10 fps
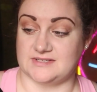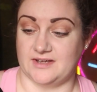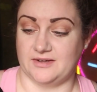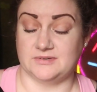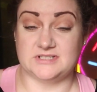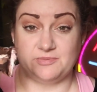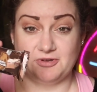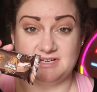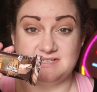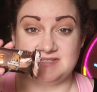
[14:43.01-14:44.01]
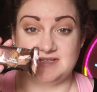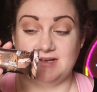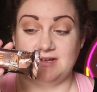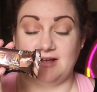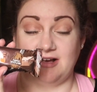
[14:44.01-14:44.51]
So to be honest,
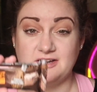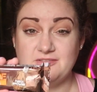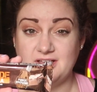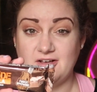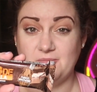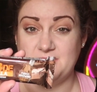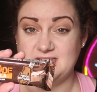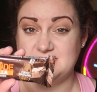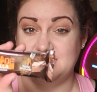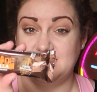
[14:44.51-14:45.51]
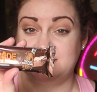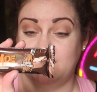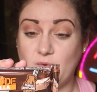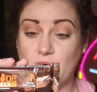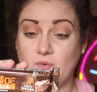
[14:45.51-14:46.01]
I don't think I'll need to eat
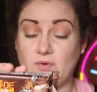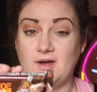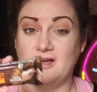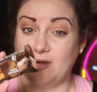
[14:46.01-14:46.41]
it all.